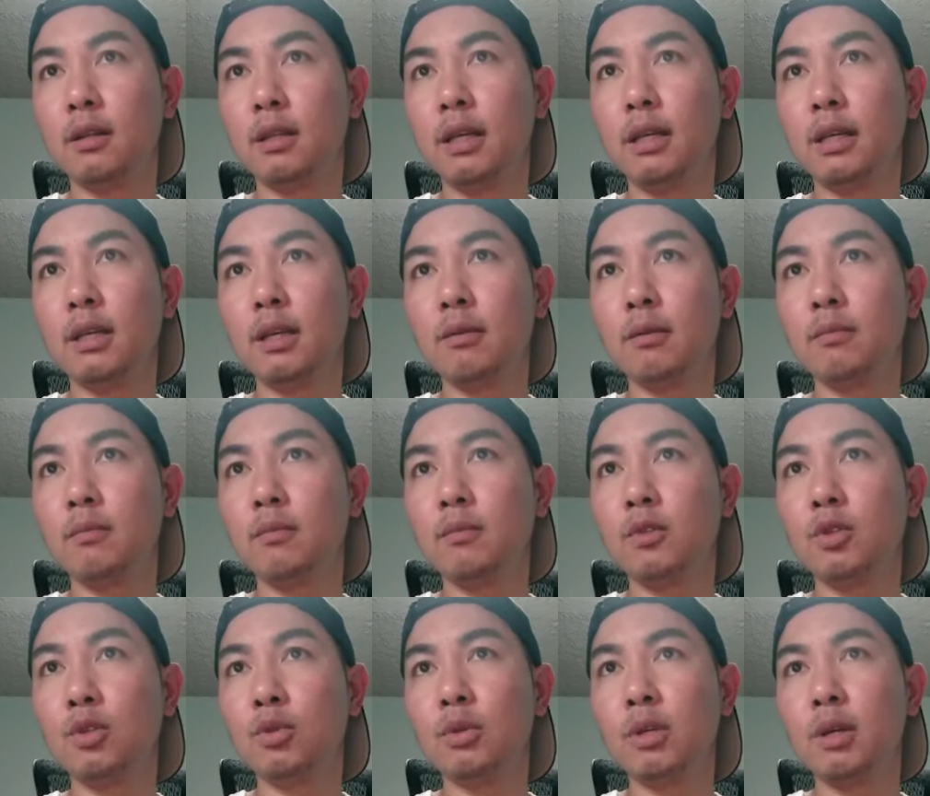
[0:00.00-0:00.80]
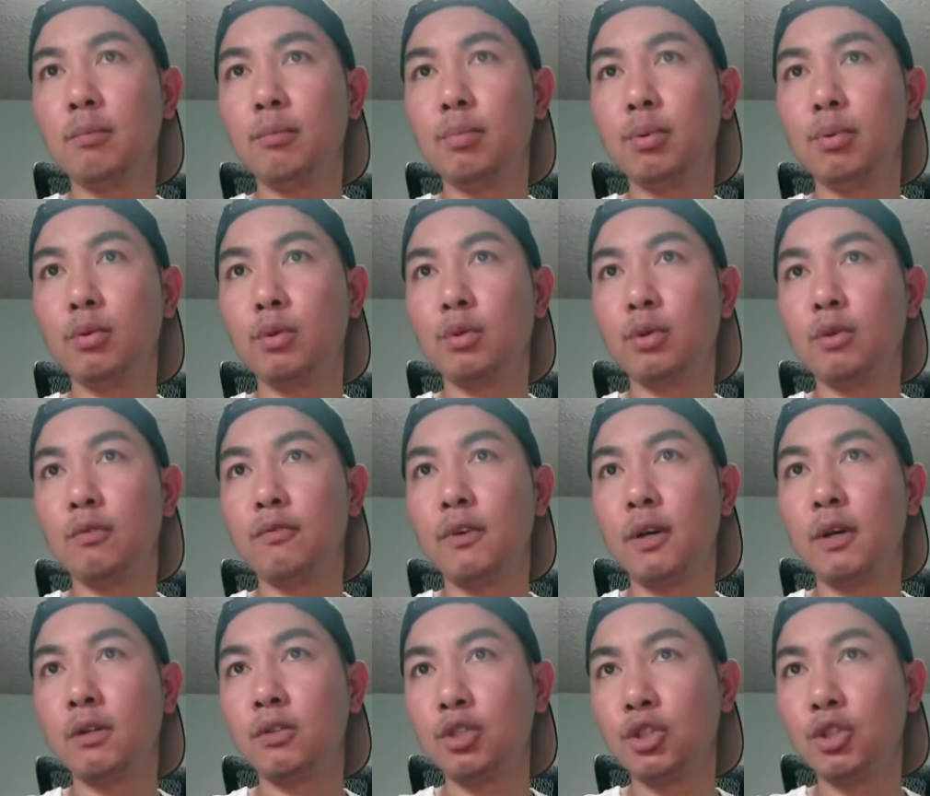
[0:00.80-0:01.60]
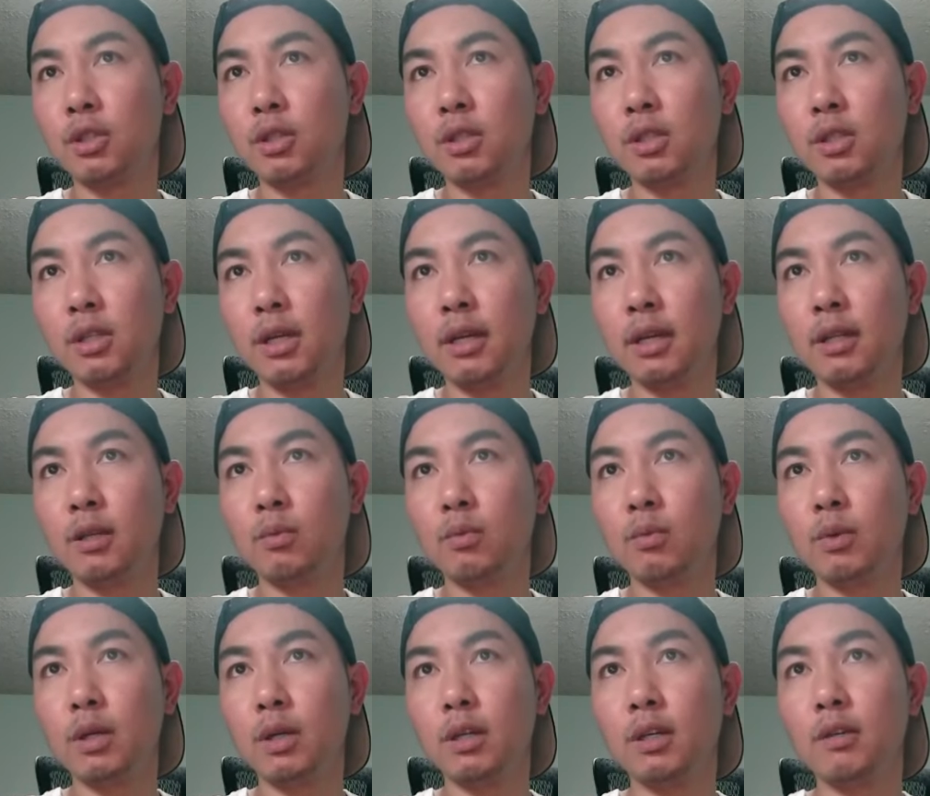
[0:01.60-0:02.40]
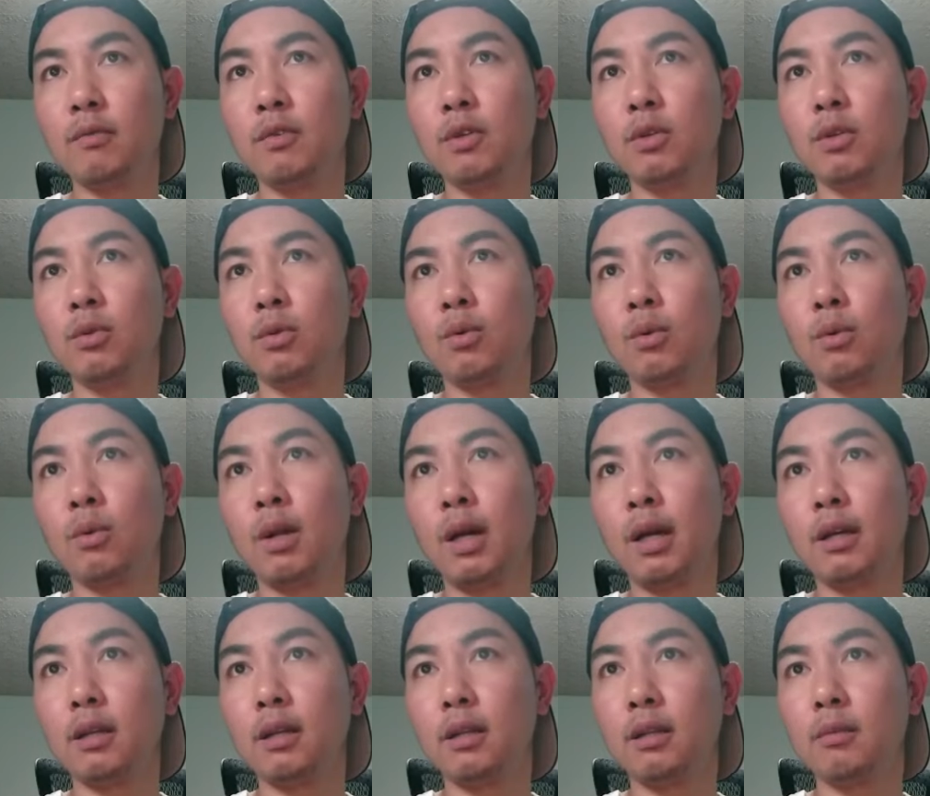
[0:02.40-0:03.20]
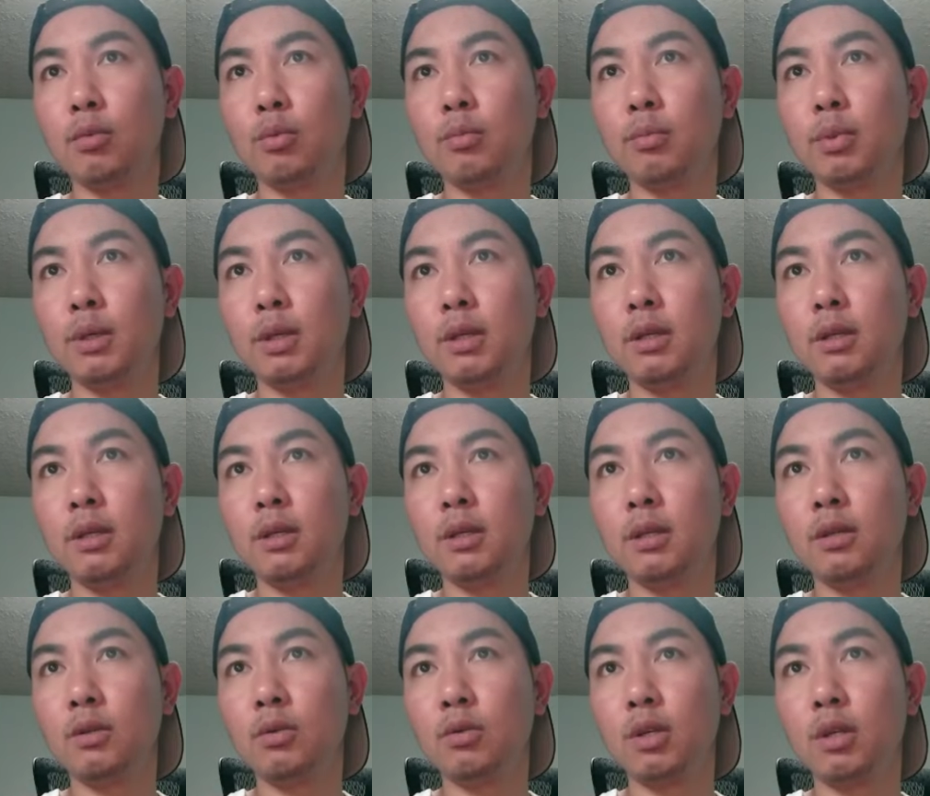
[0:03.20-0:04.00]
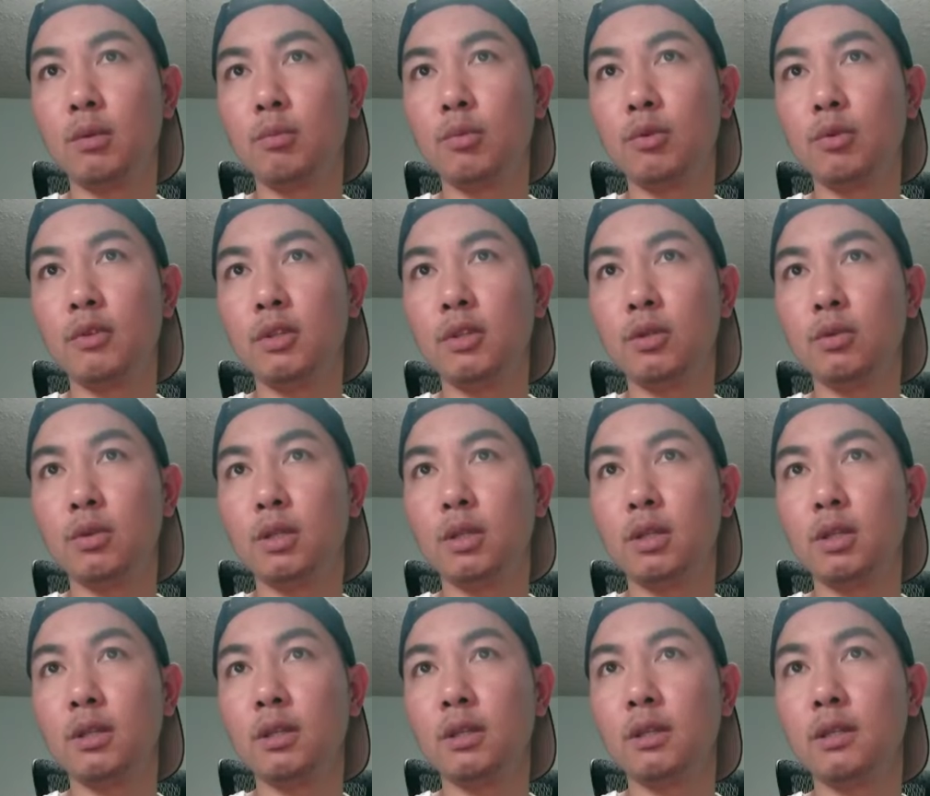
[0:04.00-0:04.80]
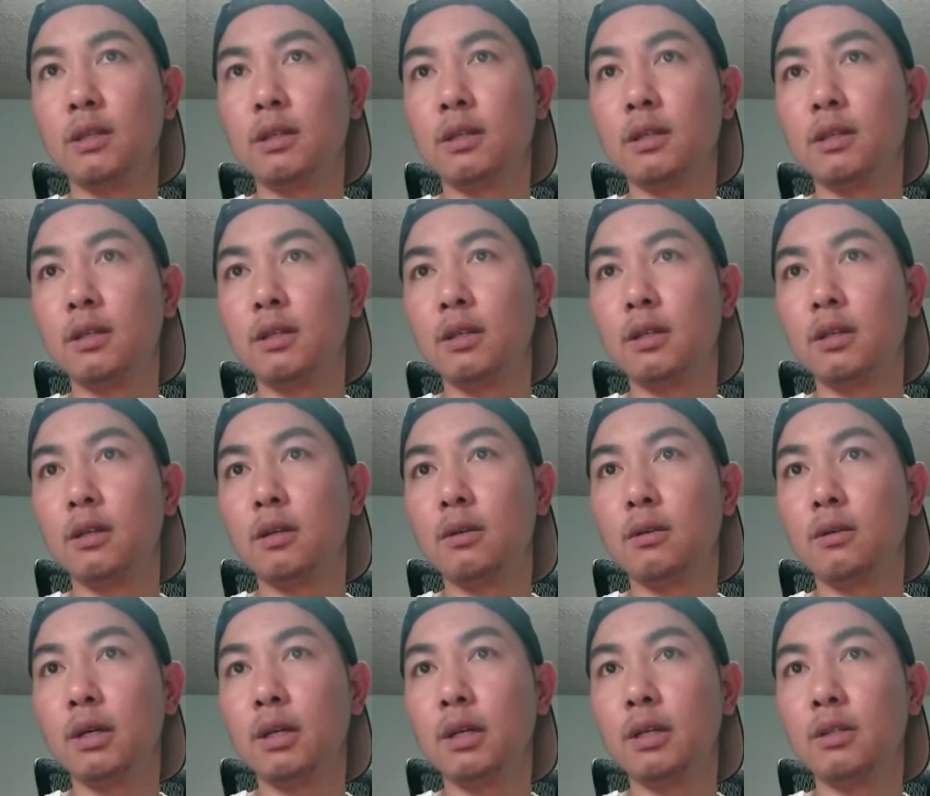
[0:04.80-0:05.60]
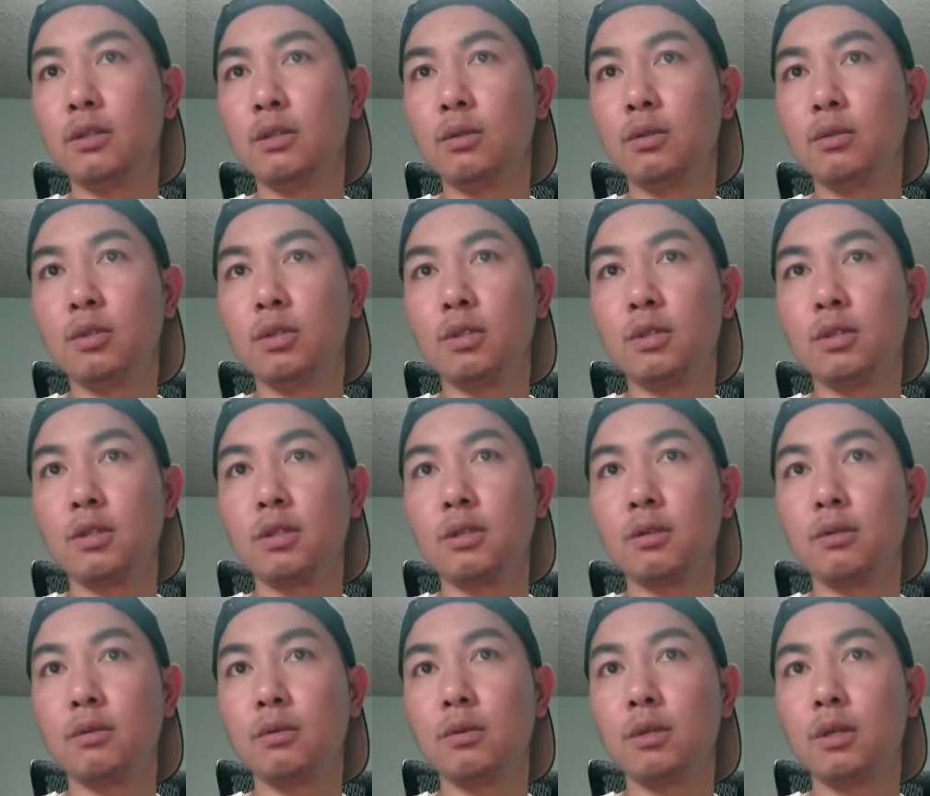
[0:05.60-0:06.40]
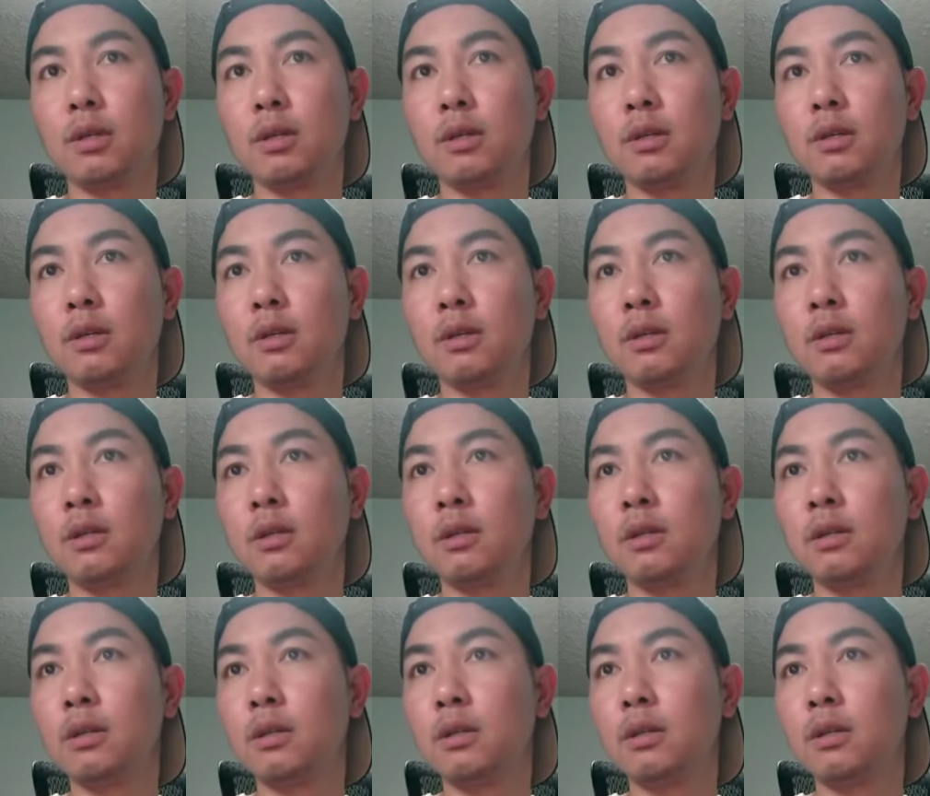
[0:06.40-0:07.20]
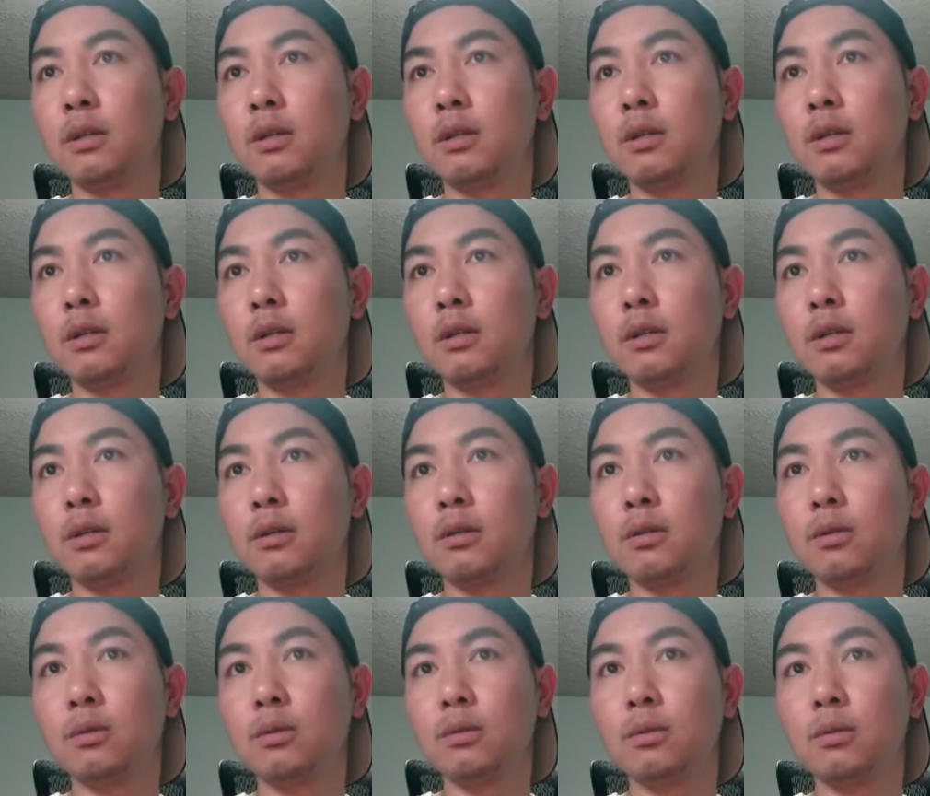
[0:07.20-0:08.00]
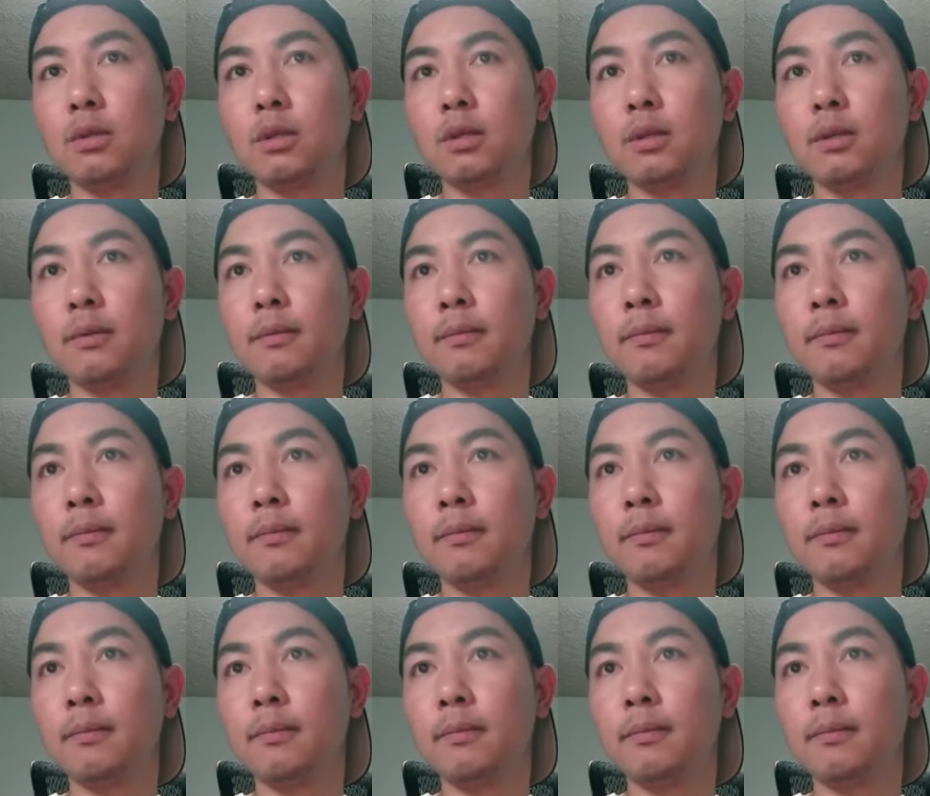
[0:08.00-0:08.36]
you can put your function key anywhere. If you don't like it to be here, you can move it to here. All right, so you just go there, go to the